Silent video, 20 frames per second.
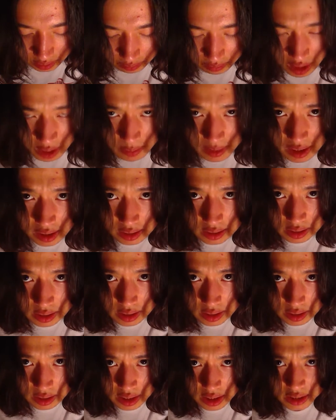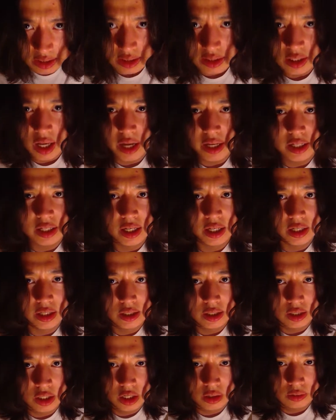Maybe he's psychic
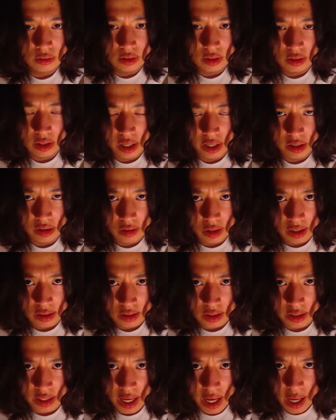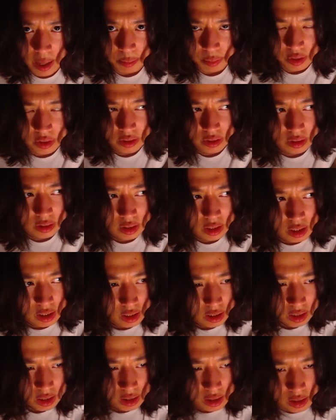and he knows that like things are gonna happen.
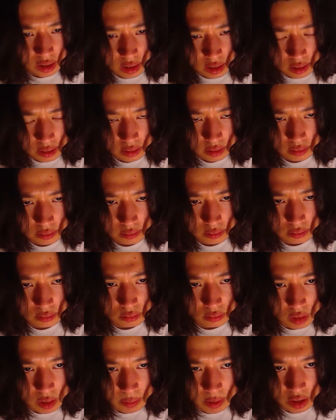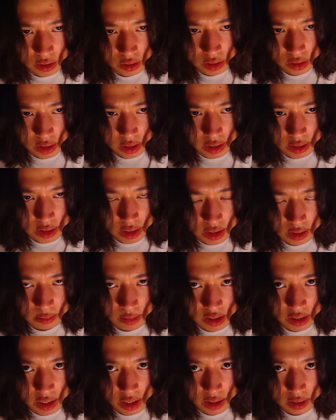Maybe I should like text
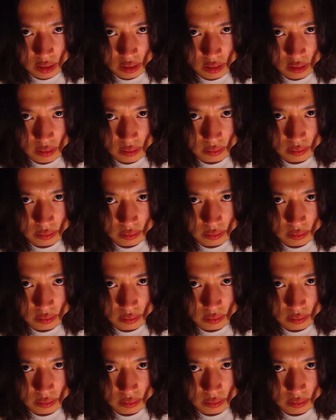my dad.